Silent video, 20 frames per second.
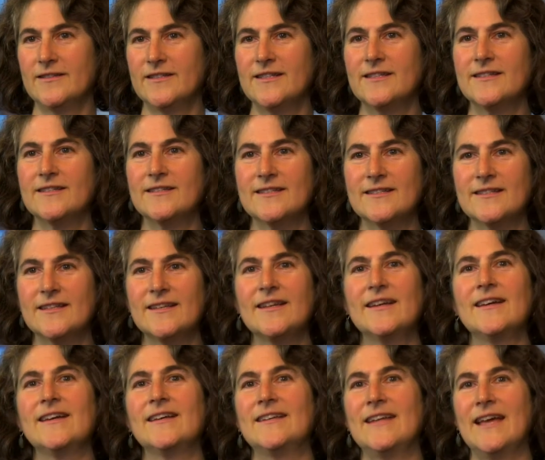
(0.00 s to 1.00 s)
She does
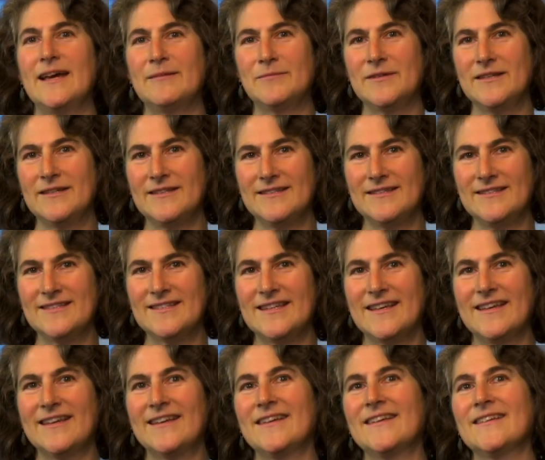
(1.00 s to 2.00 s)
napkins
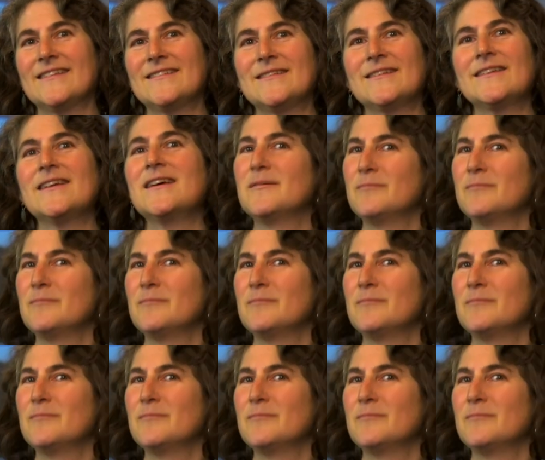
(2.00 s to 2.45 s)
and